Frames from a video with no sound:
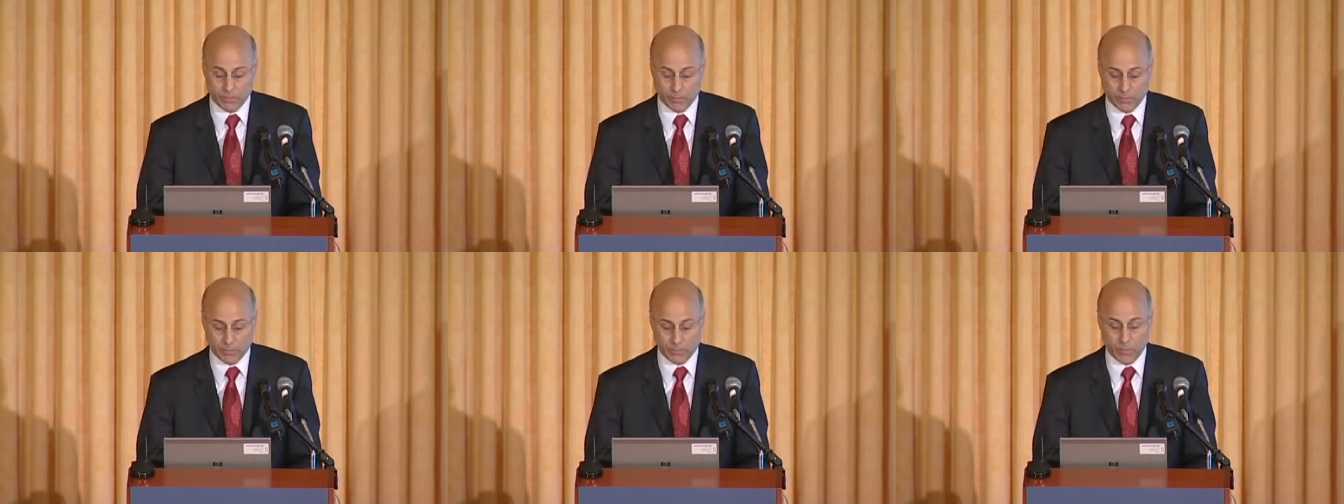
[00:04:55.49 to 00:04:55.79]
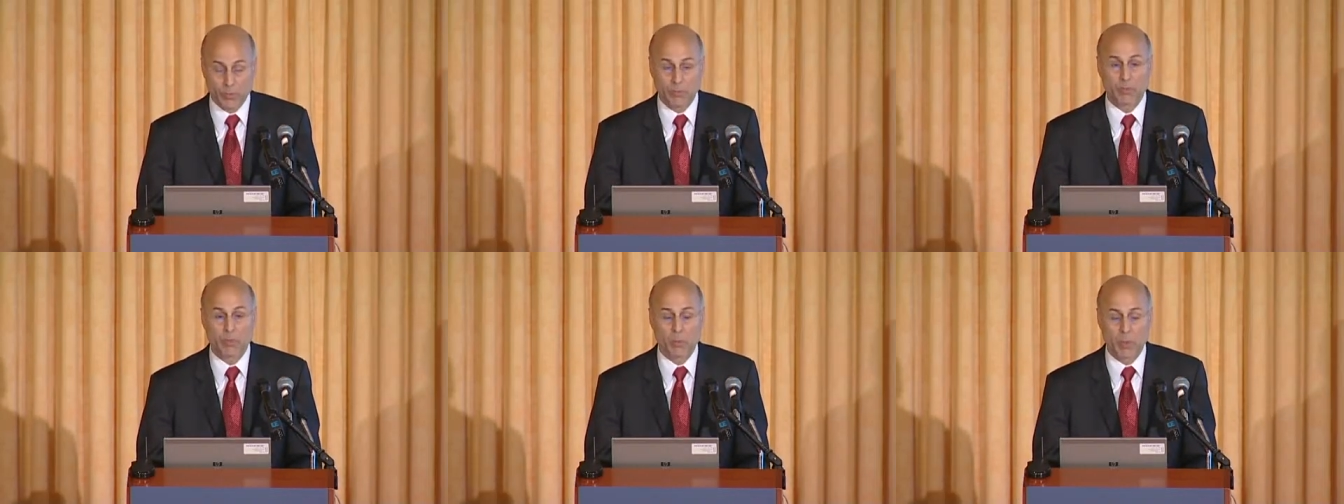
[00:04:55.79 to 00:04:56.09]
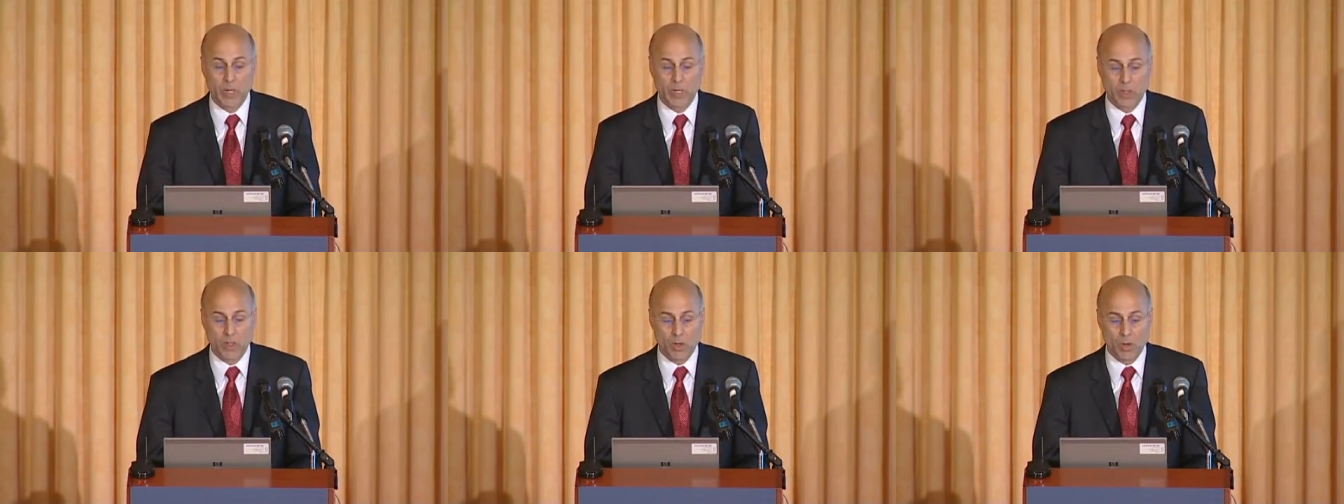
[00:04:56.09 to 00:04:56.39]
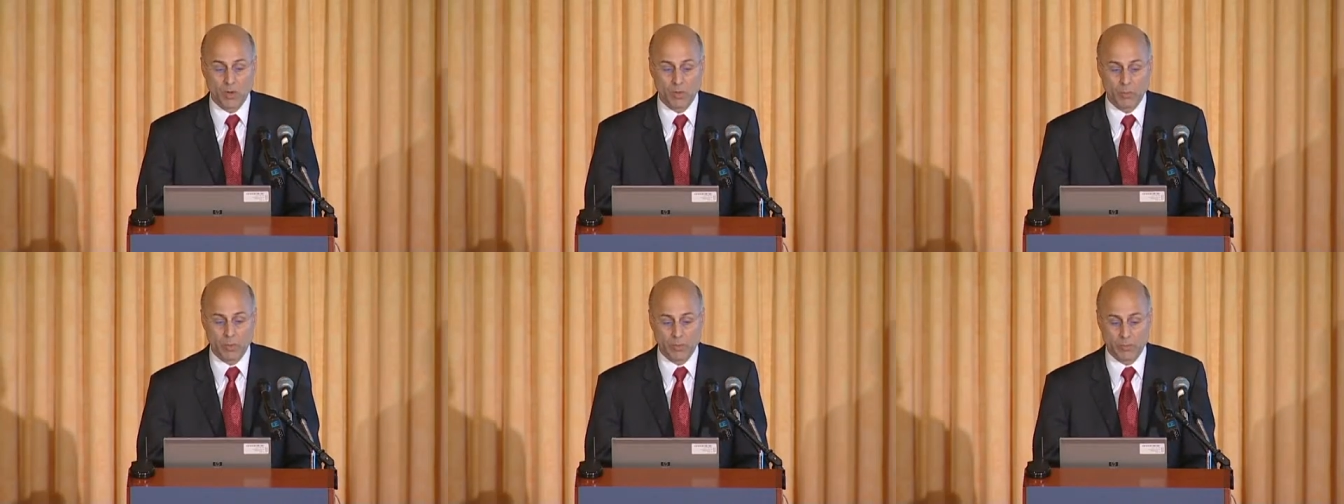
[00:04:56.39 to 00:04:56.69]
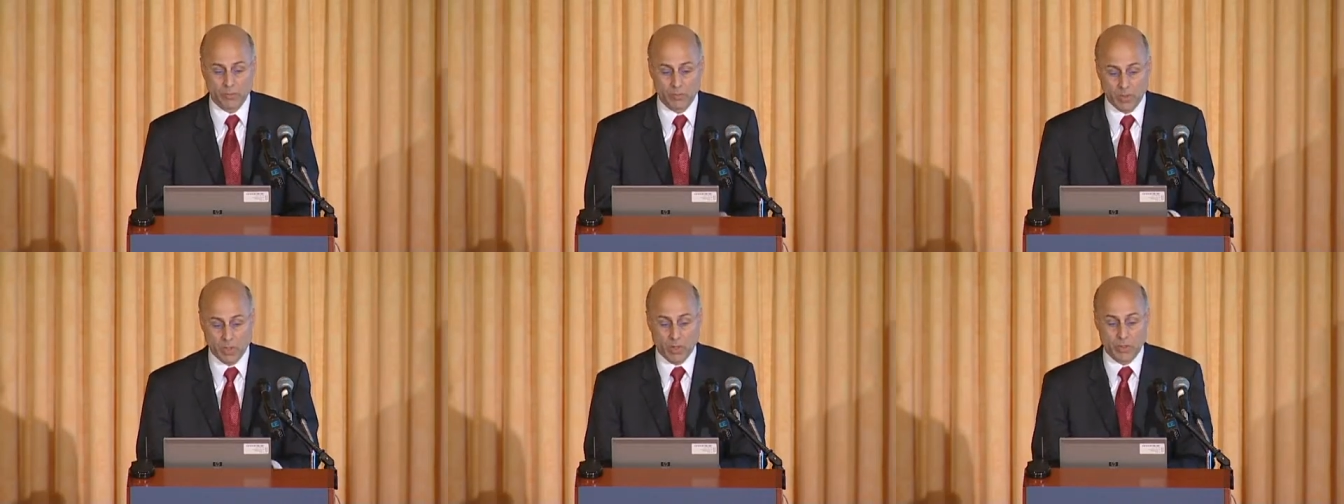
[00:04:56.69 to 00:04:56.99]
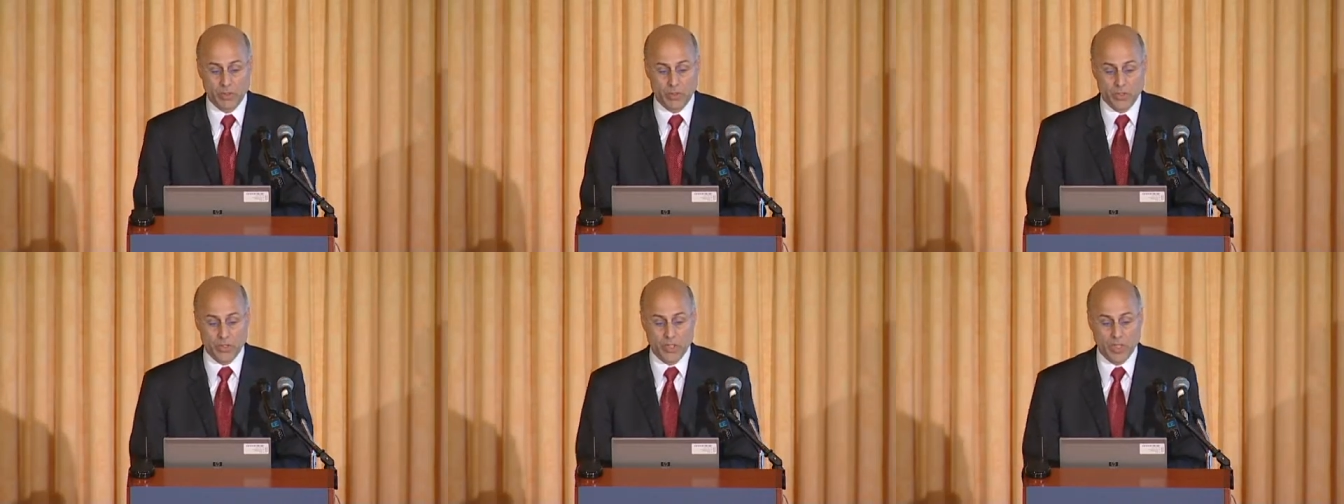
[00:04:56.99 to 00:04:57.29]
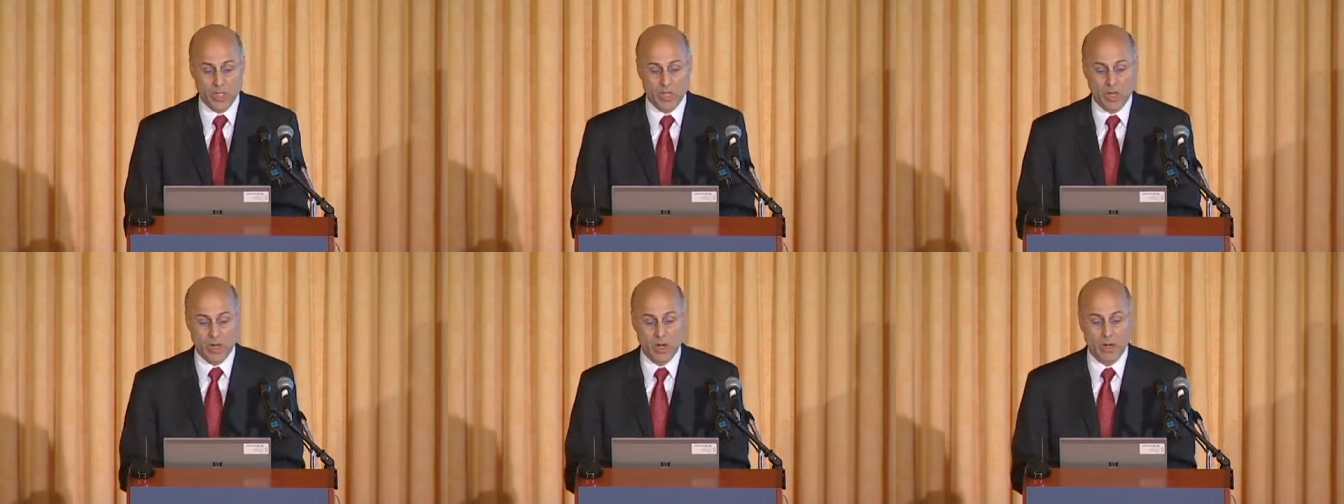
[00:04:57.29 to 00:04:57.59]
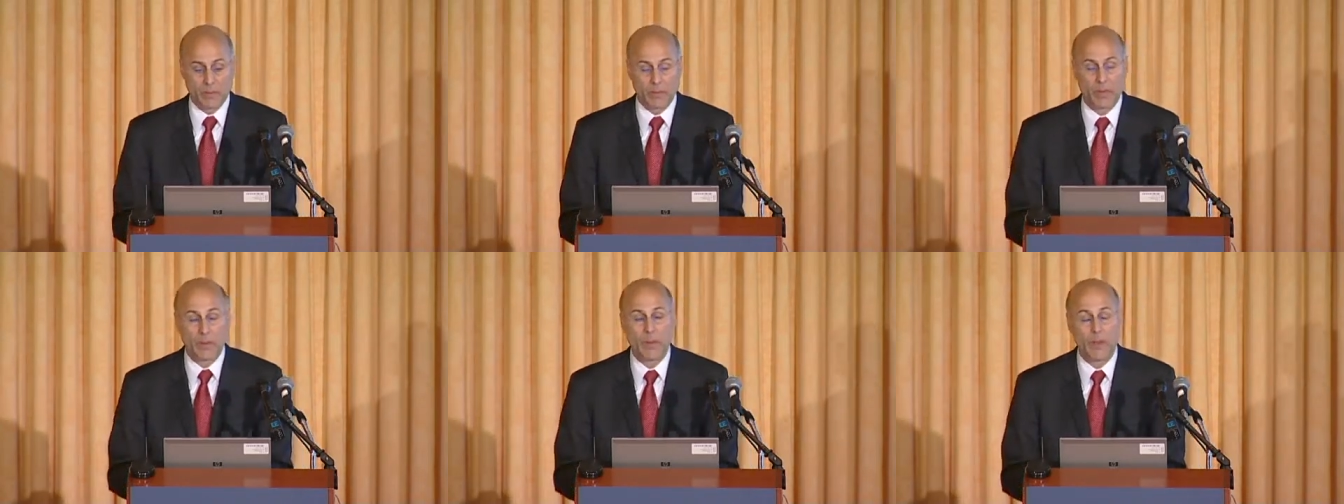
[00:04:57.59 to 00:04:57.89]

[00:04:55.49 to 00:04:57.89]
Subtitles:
fruitful way to go with regard to CER.